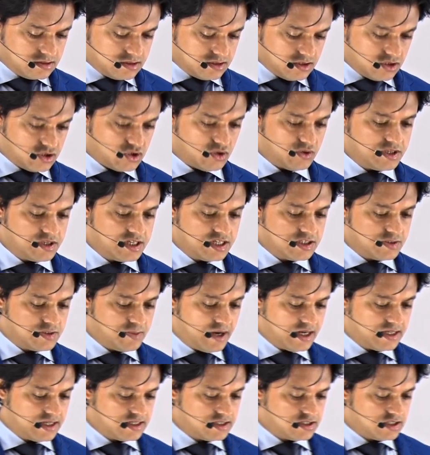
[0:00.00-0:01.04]
So yes,
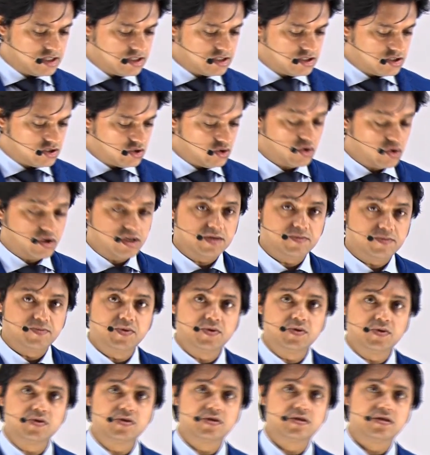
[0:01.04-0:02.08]
my dear, just look at the
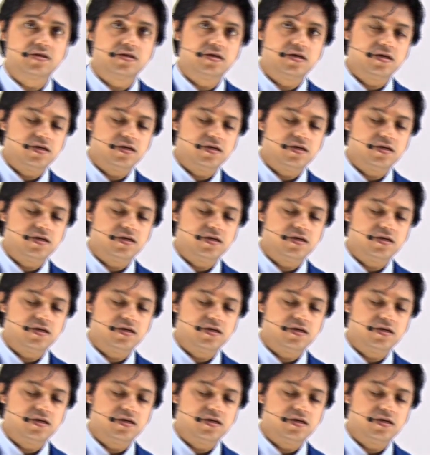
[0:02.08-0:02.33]
board,